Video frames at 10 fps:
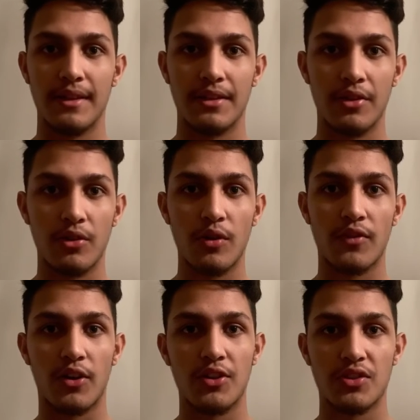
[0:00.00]
You don't know if the
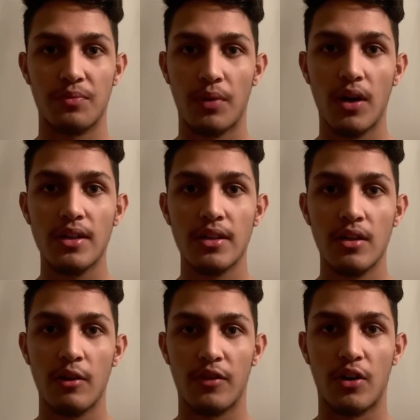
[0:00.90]
cars are parked
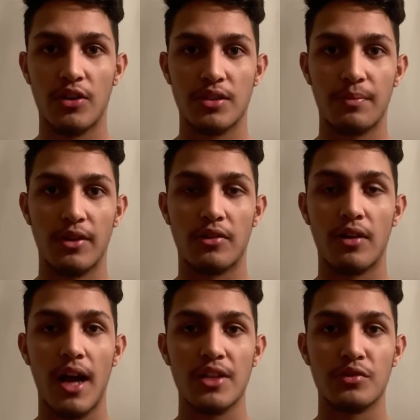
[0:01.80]
if the cars are about to
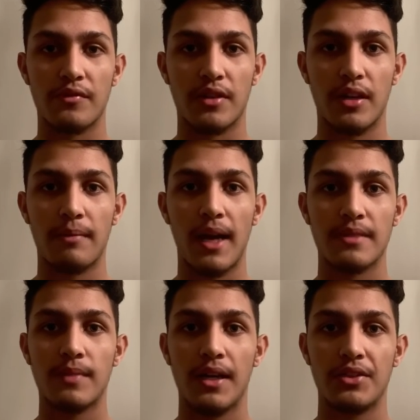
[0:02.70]
crash or if they're going to pass
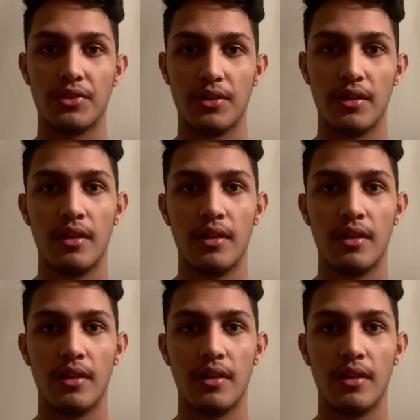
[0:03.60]
by each other.